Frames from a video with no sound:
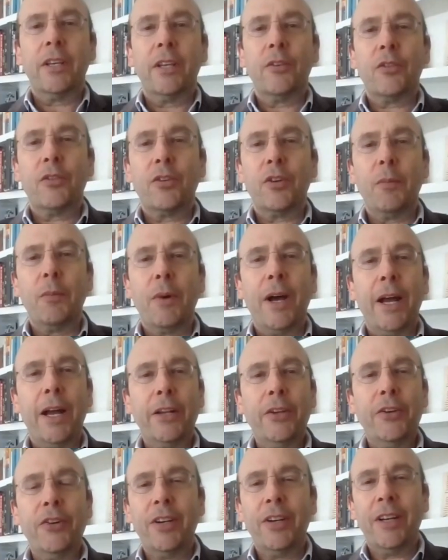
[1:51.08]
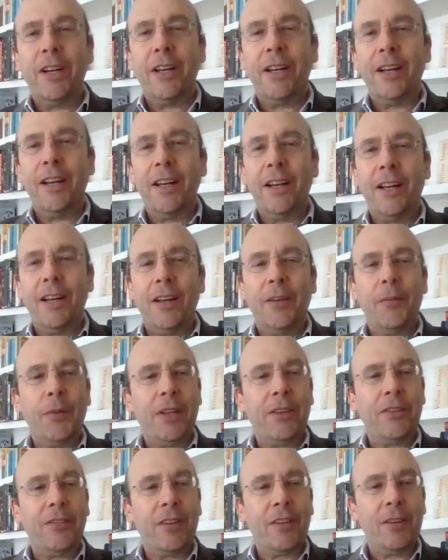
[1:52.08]
you so much.
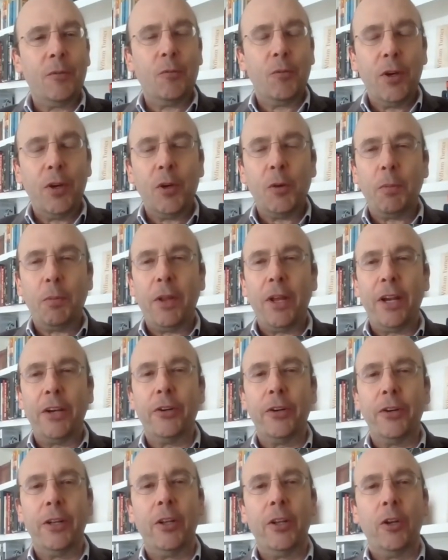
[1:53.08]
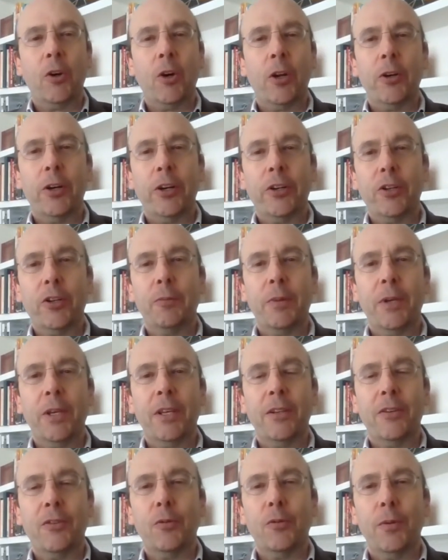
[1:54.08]
It's a real pleasure and an honor to
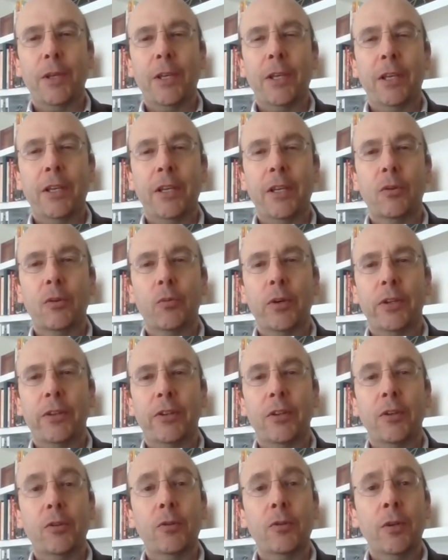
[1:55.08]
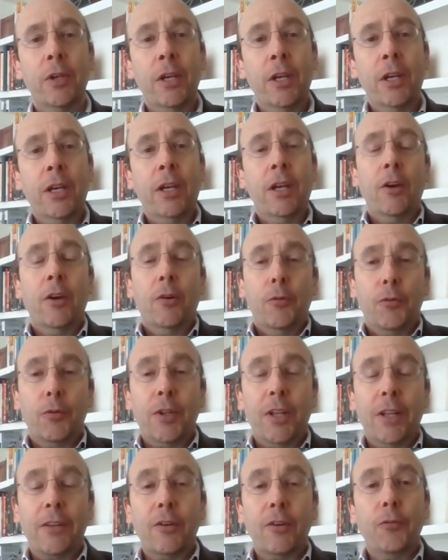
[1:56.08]
be here with you.
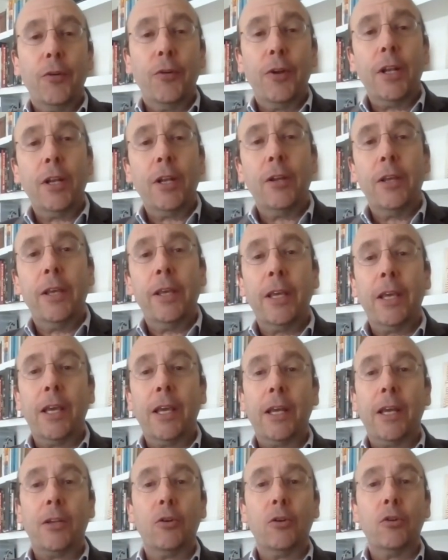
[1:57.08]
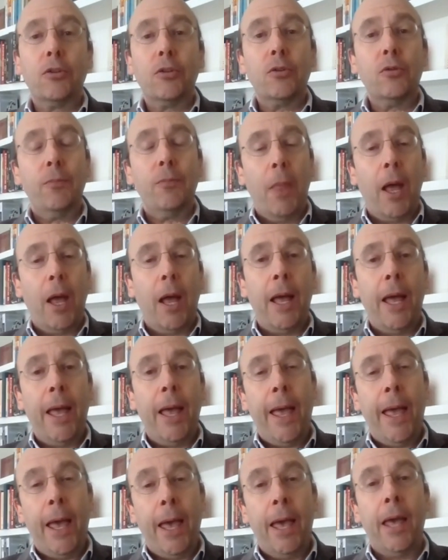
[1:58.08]
Fundação Fernando Henrique Cardoso
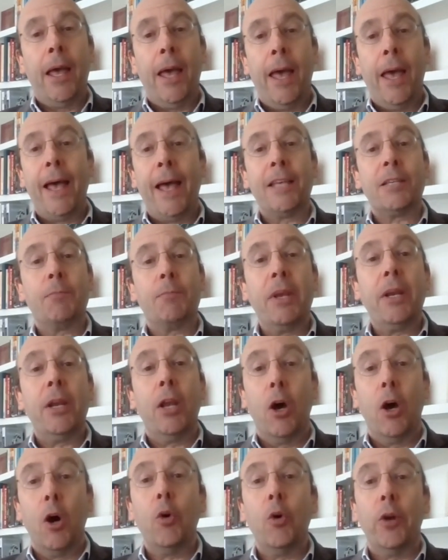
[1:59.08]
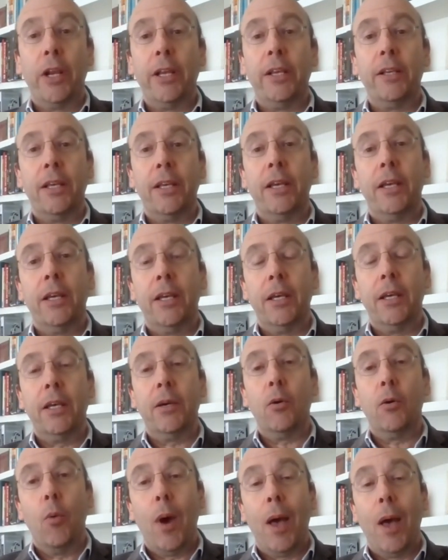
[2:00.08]
has been holding
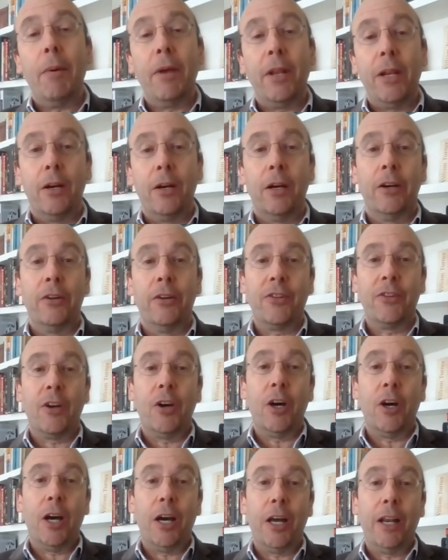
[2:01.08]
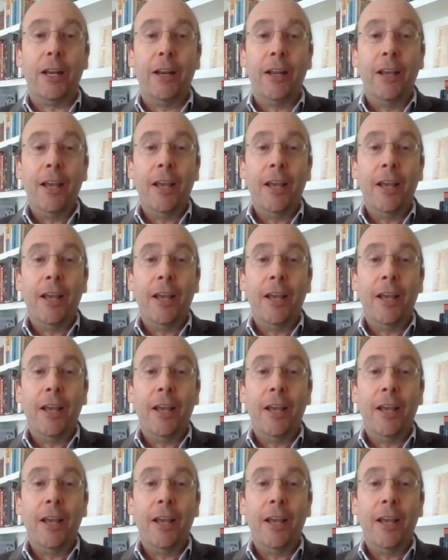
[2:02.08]
webinars on